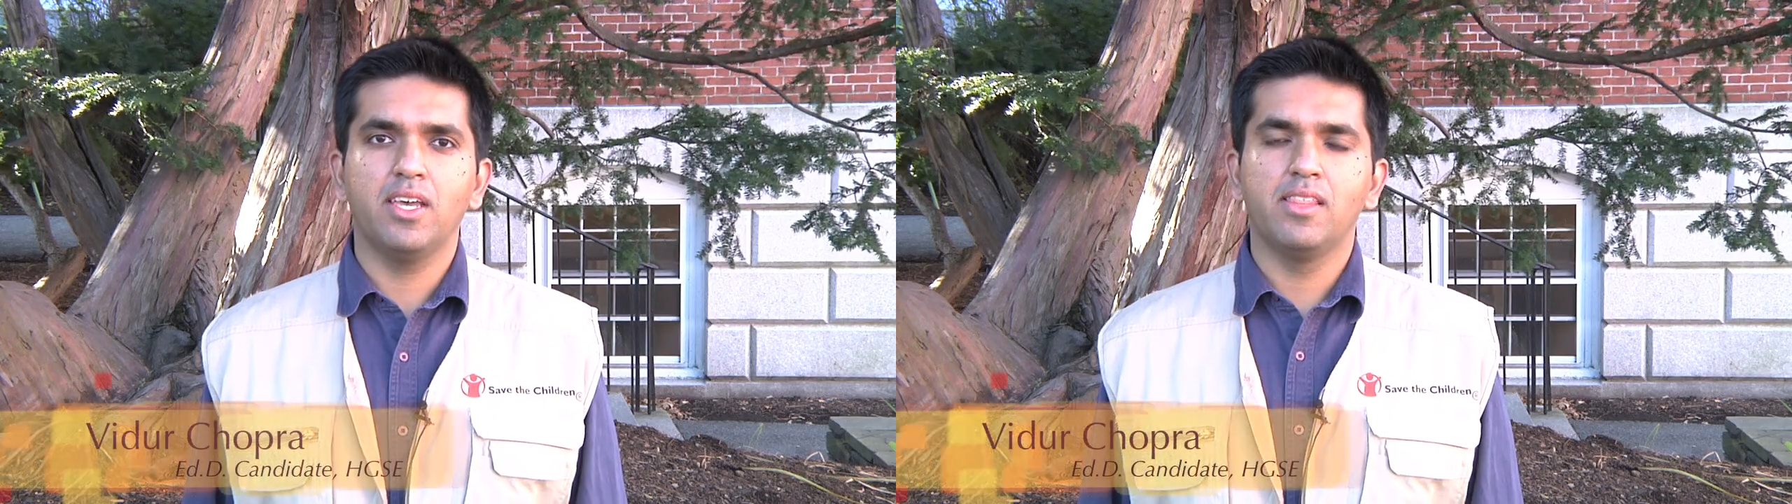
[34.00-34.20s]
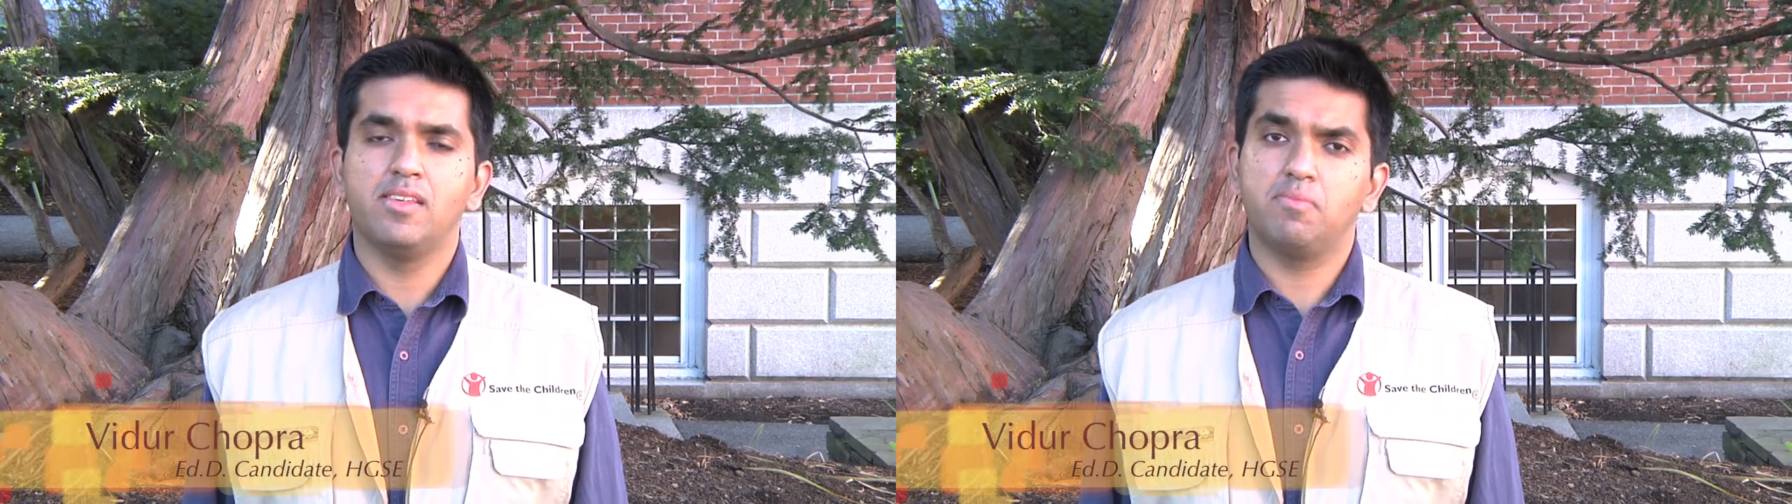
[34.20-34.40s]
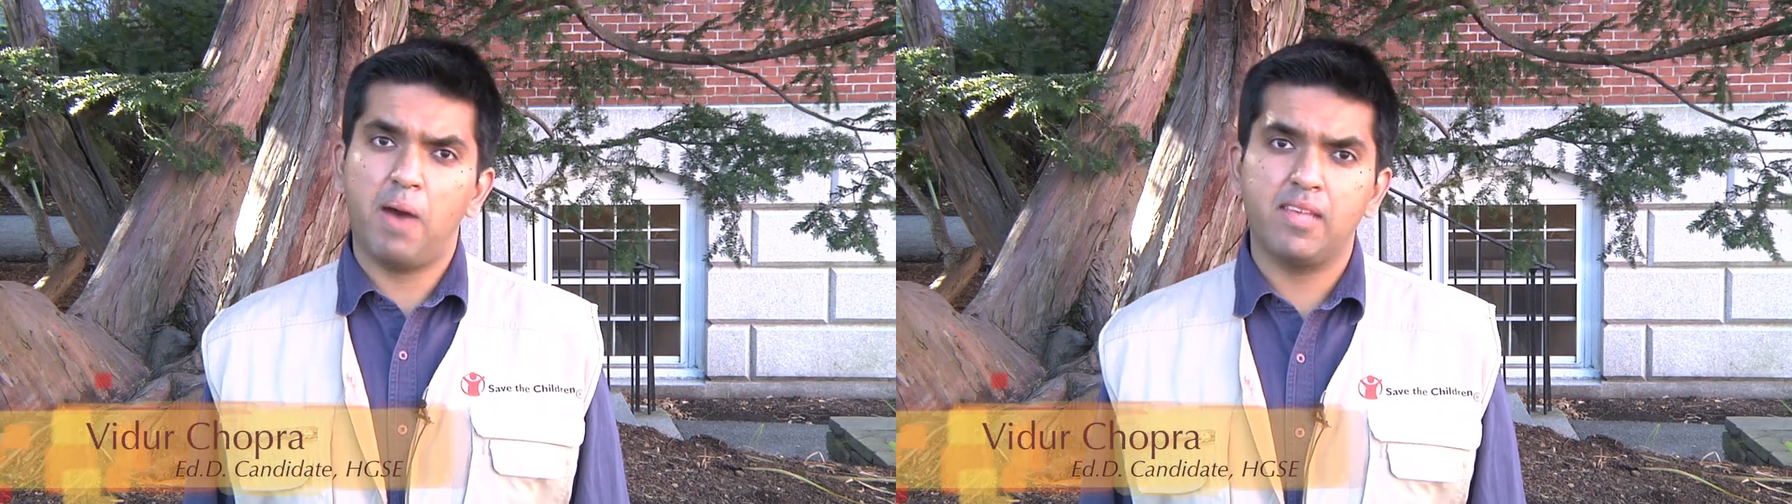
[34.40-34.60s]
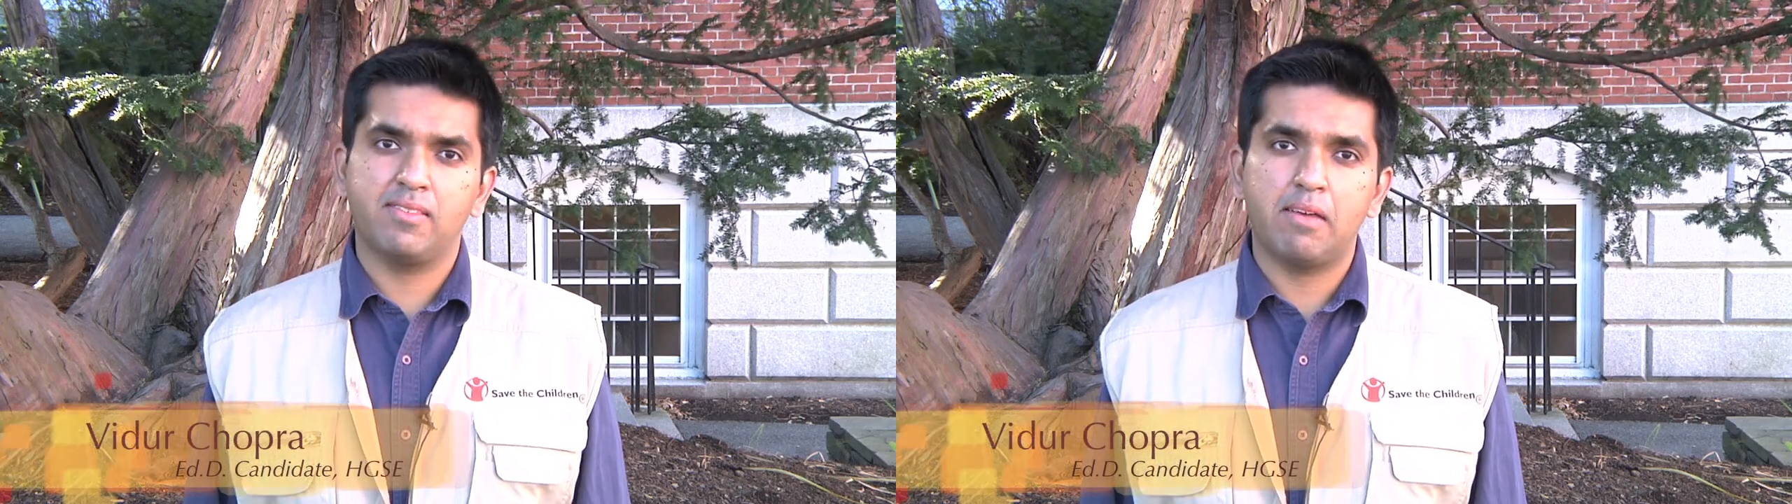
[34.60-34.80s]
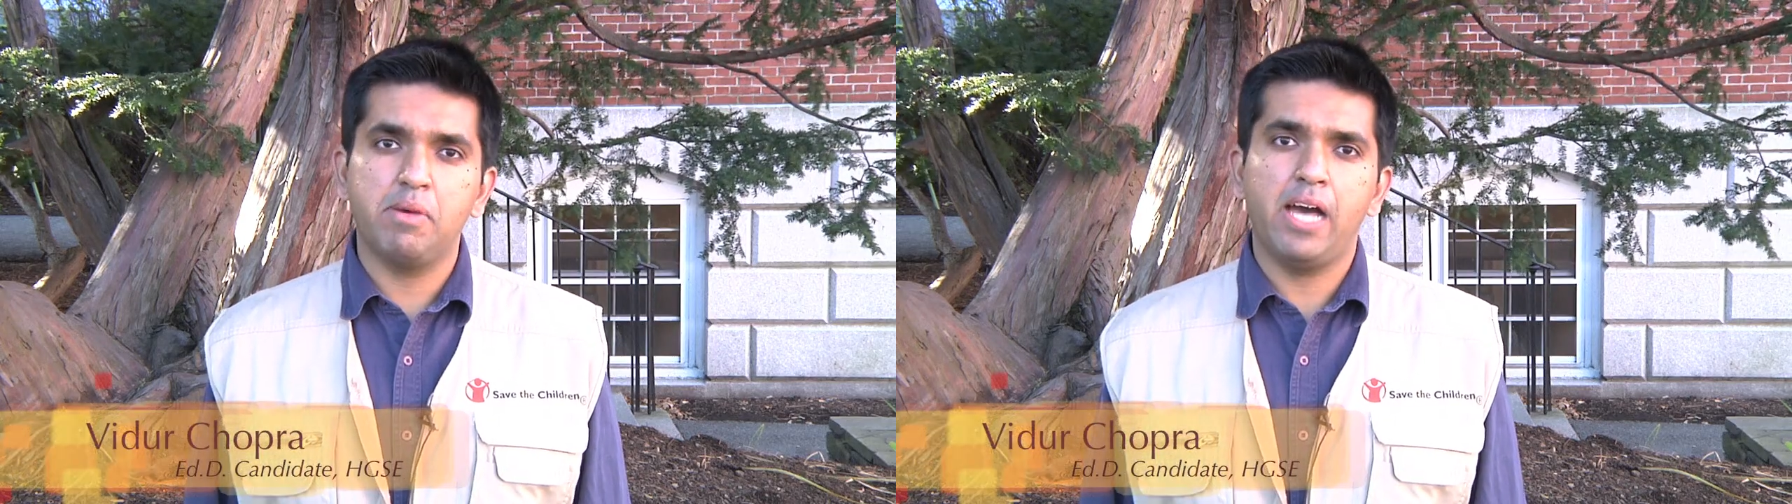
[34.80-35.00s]
This past
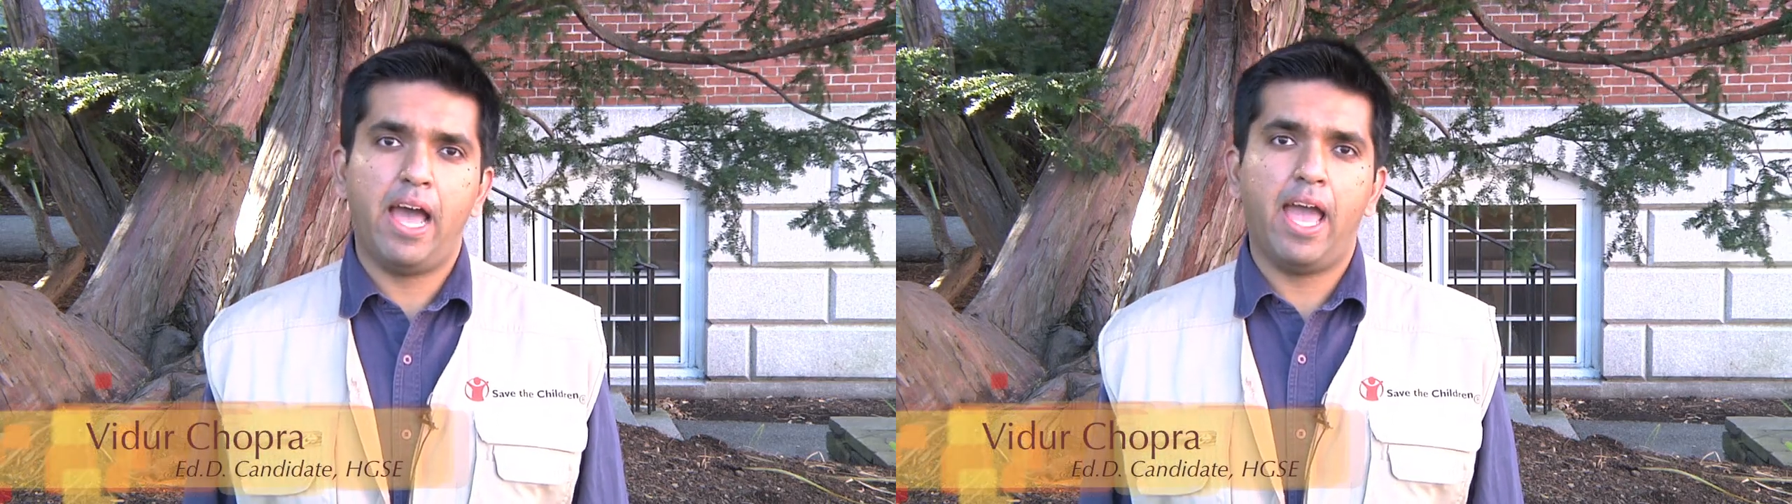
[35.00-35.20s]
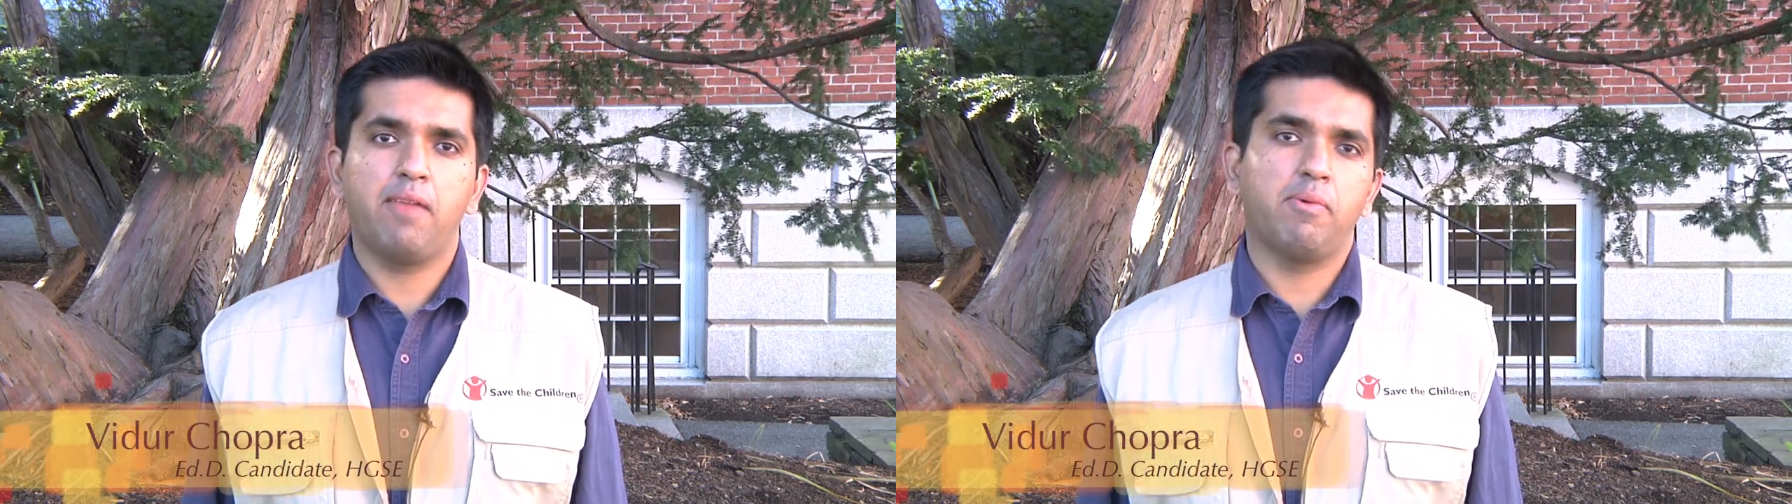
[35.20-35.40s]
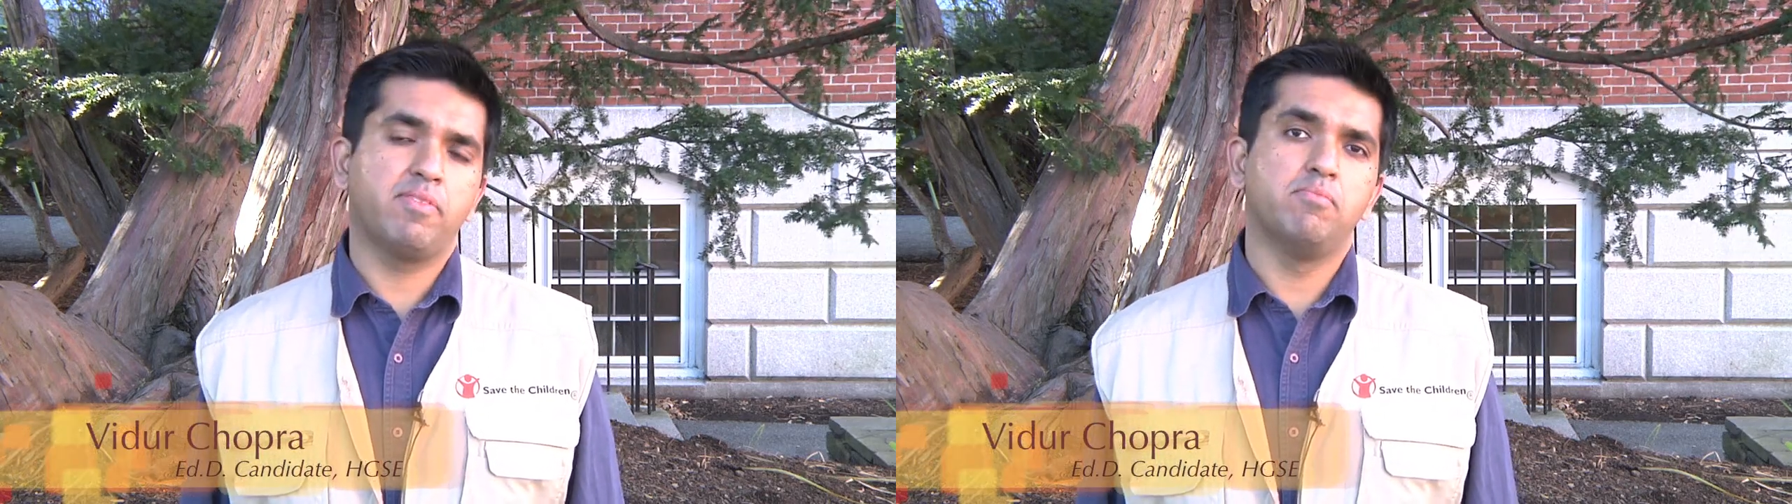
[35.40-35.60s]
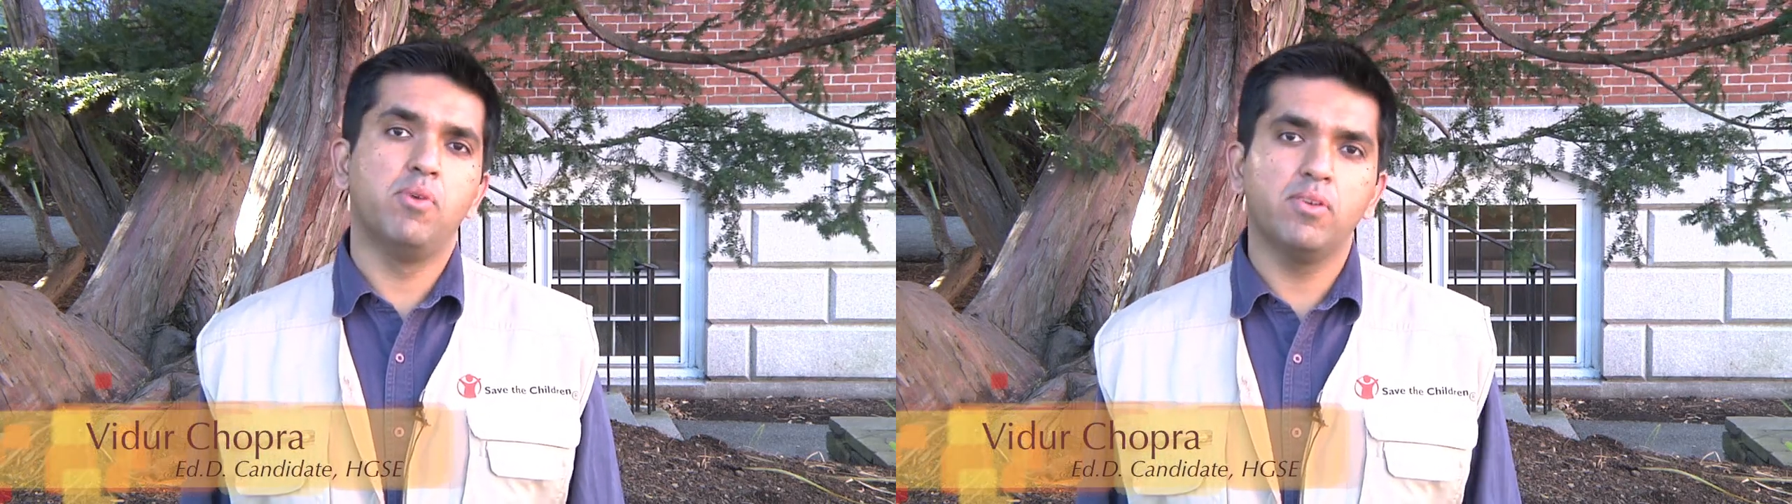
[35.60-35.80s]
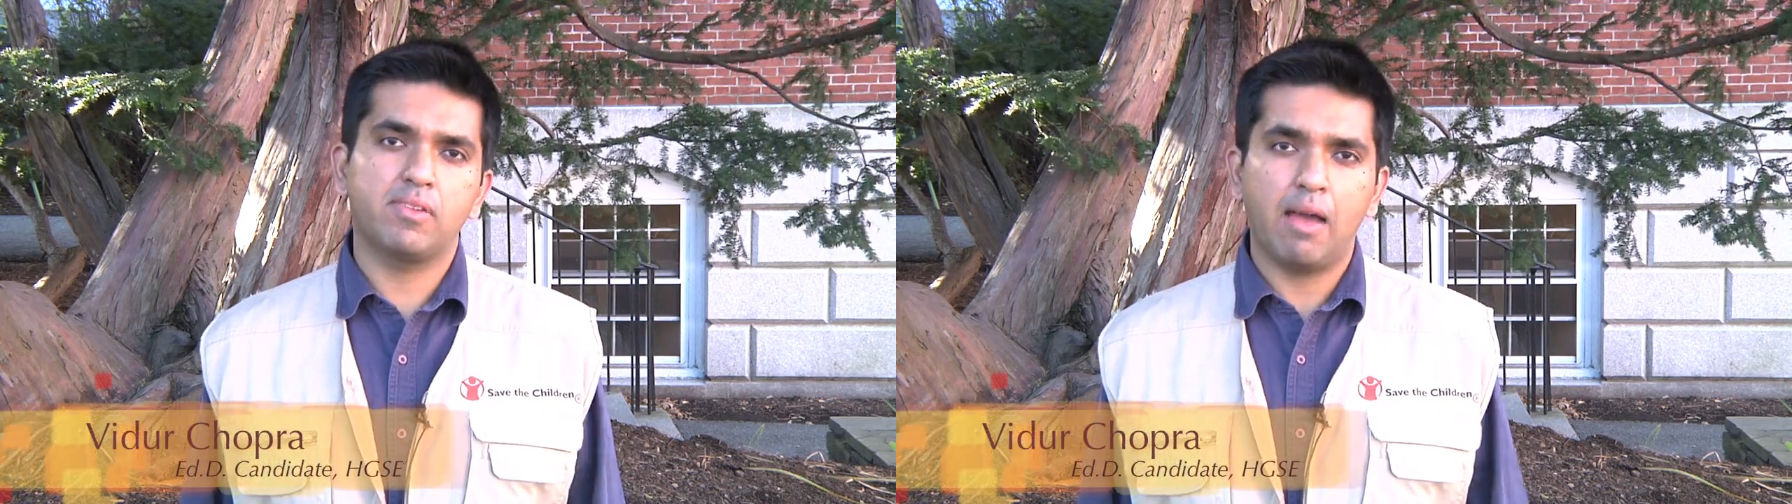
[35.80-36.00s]
summer, I had one of the
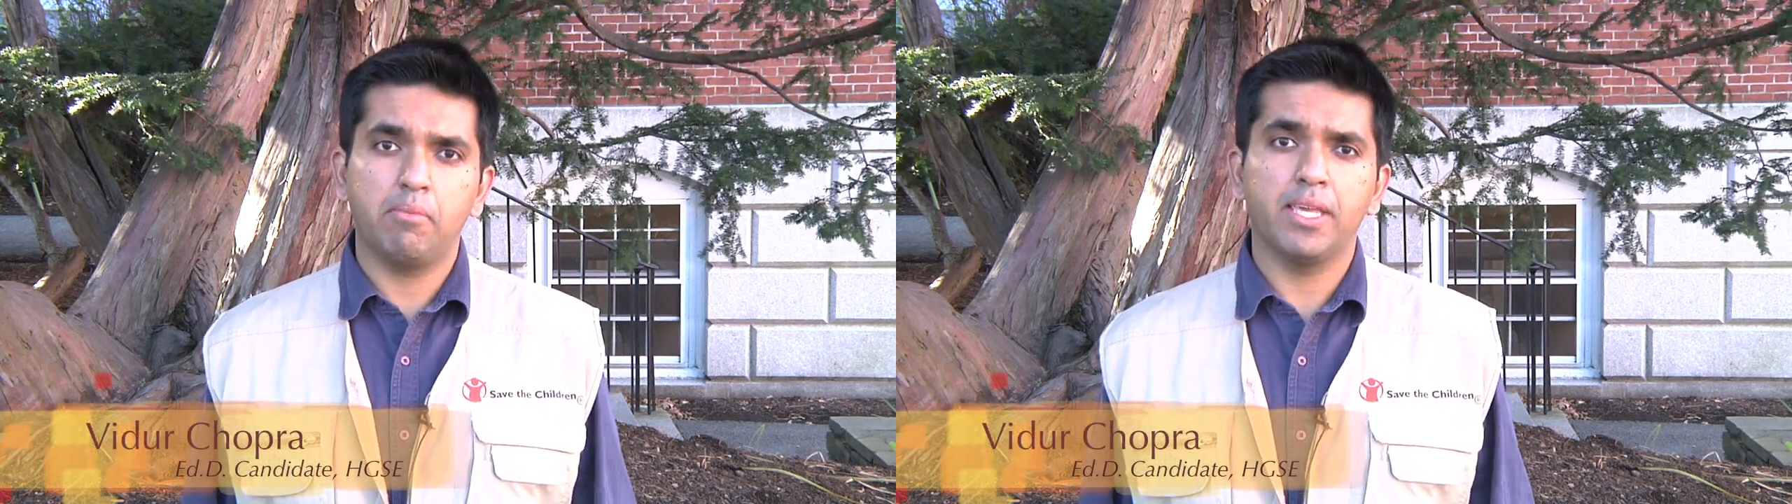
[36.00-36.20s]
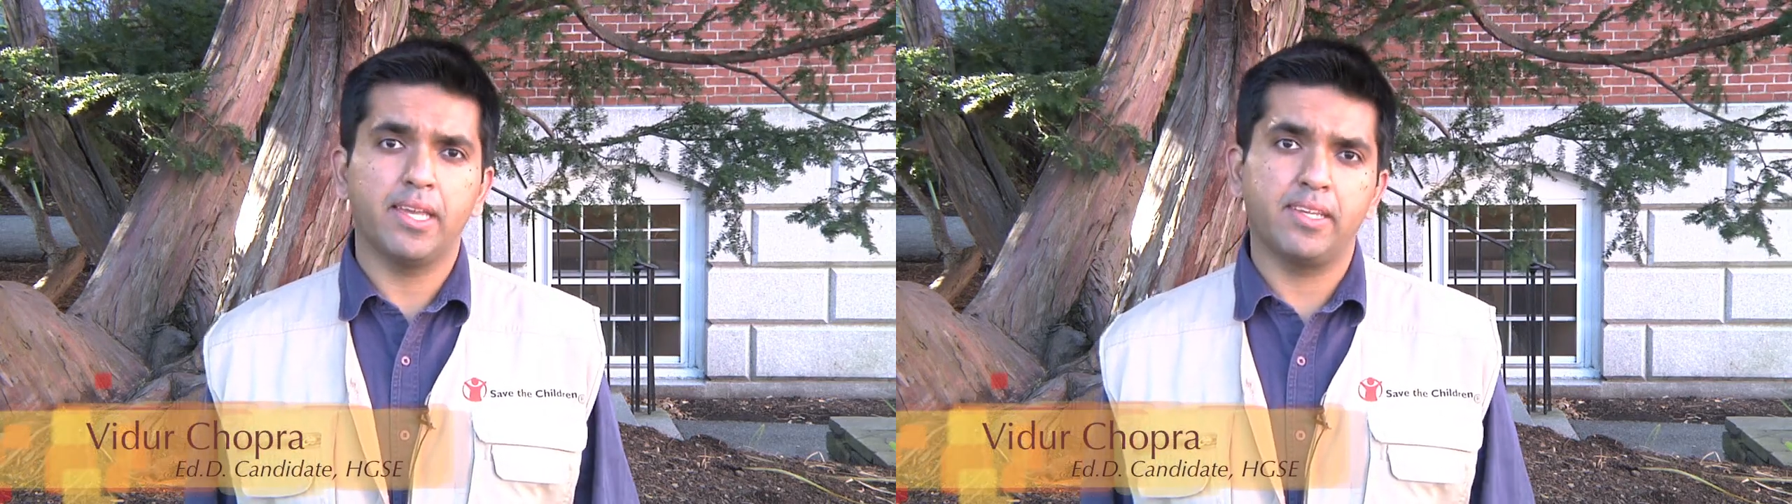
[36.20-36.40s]
most humbling